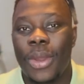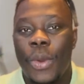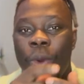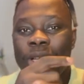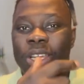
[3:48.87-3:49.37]

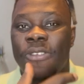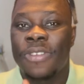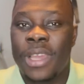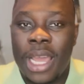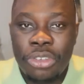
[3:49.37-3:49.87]
With this kind
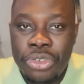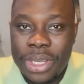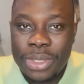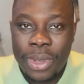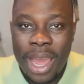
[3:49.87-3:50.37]
of
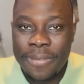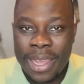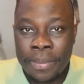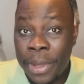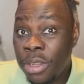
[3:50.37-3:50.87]
countries, you can have
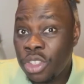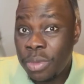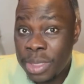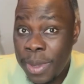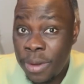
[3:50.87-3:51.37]
like Belgium
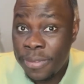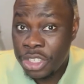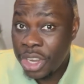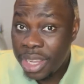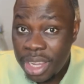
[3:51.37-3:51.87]
is part of the
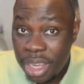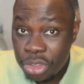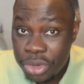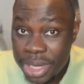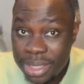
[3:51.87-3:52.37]
Schengen
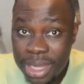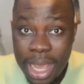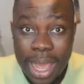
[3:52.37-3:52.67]
countries.